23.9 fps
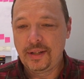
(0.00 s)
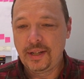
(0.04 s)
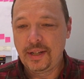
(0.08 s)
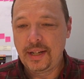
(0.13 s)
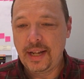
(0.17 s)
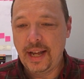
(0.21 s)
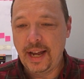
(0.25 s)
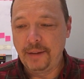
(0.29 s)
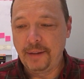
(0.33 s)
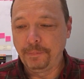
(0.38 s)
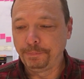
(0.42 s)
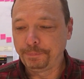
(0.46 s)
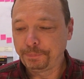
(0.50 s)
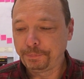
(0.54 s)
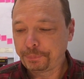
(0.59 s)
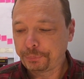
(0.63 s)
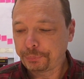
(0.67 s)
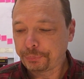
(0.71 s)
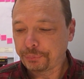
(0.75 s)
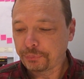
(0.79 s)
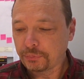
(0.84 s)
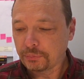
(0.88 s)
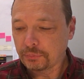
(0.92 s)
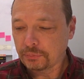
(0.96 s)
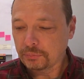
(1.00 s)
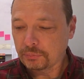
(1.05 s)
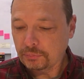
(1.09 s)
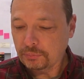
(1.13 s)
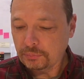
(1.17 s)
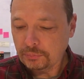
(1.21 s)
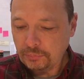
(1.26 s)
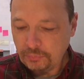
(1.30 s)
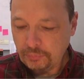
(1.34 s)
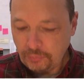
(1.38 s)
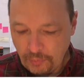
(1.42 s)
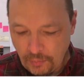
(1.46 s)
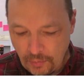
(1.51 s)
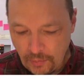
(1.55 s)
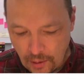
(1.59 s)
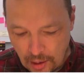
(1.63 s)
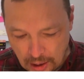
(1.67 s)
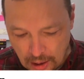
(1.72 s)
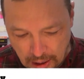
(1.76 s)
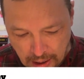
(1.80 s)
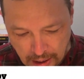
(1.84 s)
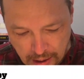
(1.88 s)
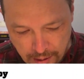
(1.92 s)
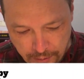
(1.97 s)
today.
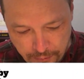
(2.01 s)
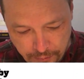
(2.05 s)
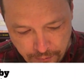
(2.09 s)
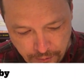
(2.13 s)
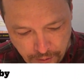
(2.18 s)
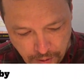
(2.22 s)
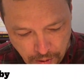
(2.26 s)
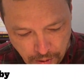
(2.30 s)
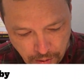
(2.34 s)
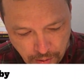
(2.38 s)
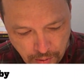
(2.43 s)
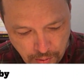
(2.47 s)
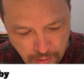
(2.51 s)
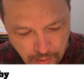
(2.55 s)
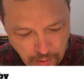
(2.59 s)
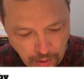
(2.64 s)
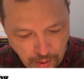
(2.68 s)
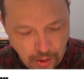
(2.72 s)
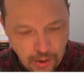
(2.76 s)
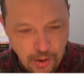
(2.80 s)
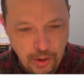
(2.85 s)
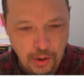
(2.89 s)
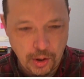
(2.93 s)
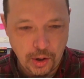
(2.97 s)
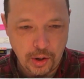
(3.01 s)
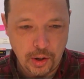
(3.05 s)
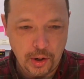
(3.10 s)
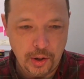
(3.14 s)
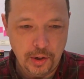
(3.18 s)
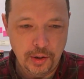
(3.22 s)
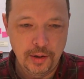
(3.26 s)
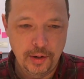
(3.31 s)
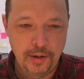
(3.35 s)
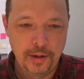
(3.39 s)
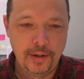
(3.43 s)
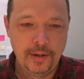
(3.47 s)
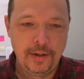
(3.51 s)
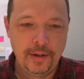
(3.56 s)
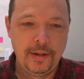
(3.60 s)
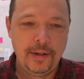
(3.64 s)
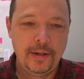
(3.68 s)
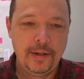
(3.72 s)
If you are